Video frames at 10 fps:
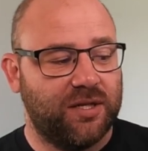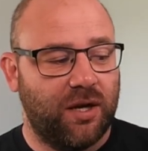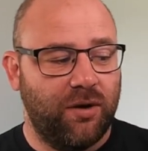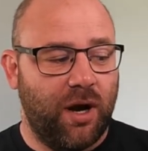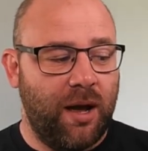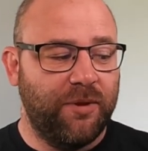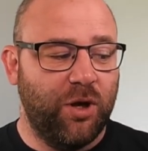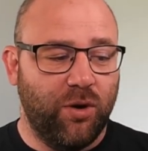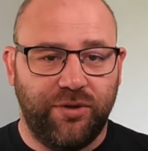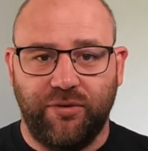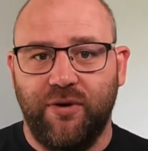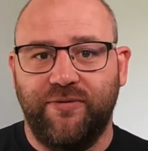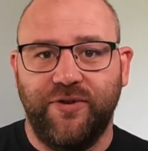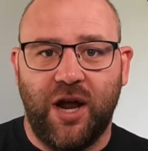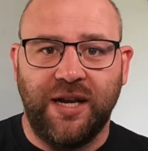So I'm the author
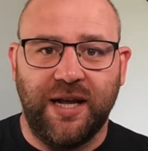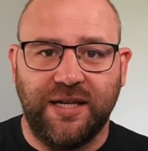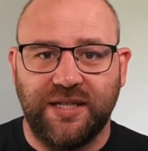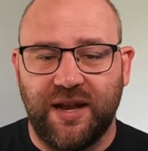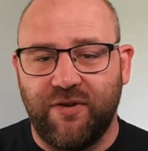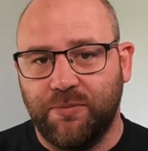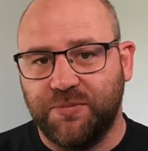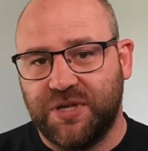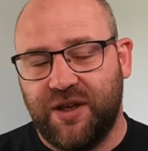of 90 Days of DevOps.